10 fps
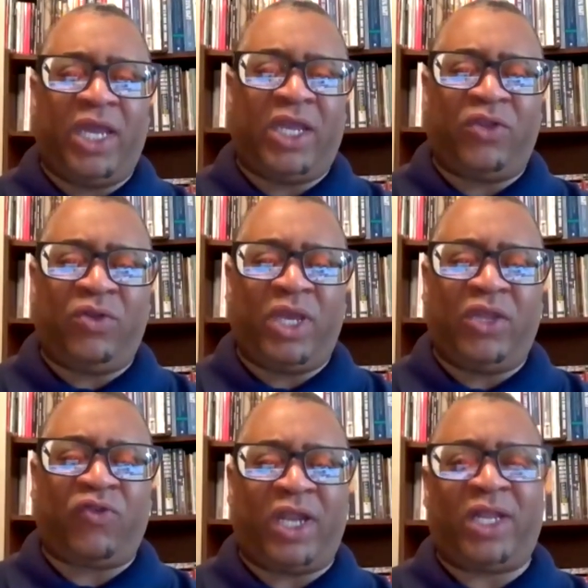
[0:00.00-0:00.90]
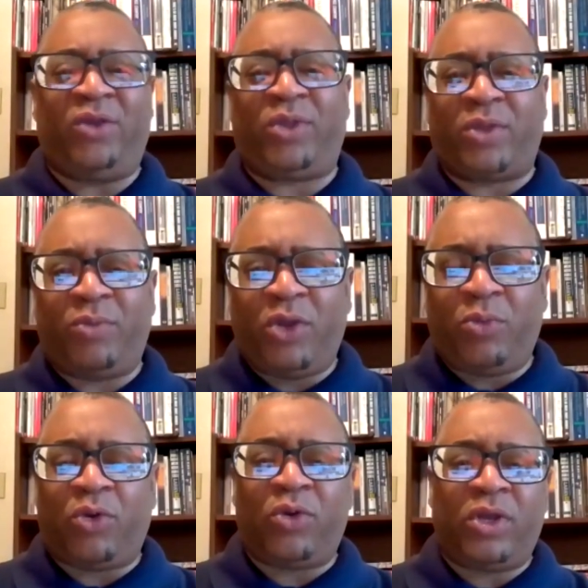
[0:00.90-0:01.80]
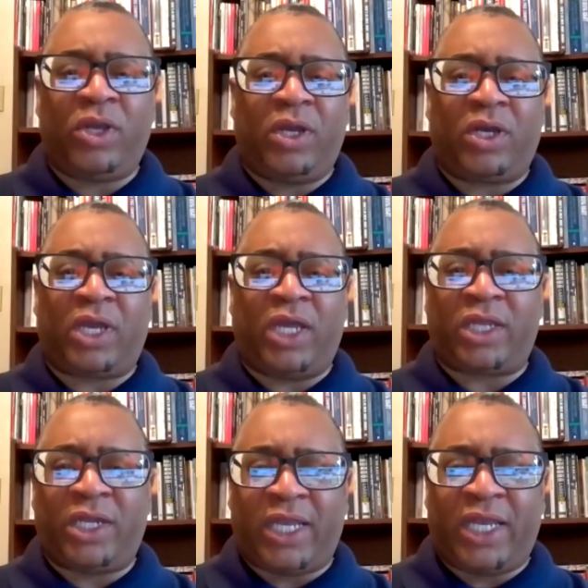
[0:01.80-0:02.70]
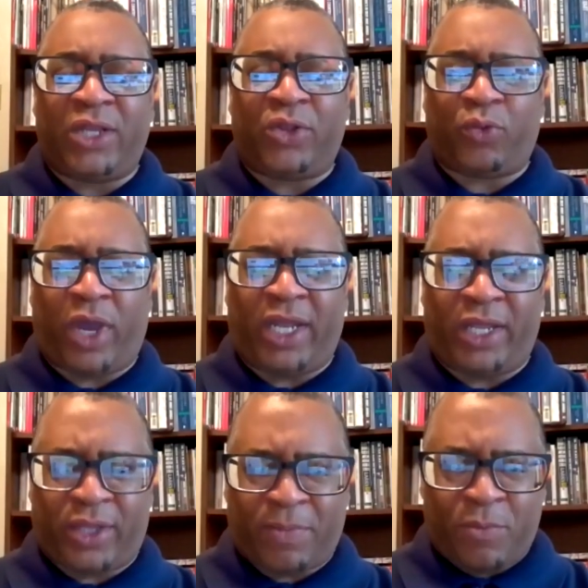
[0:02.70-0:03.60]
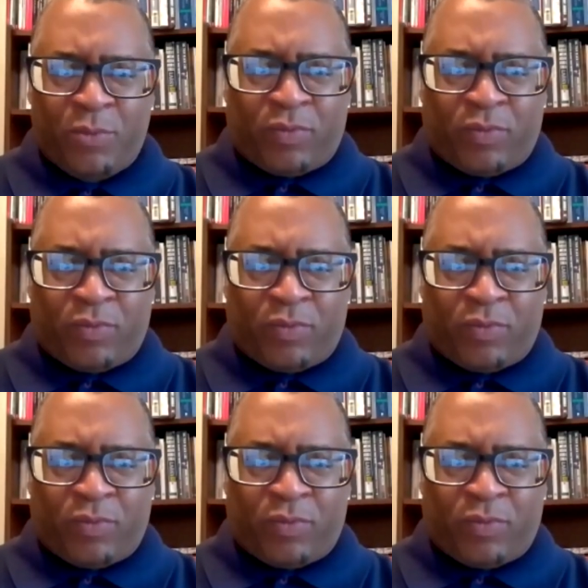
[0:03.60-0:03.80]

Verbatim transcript: he could he tried to use some humor occasionally in his writings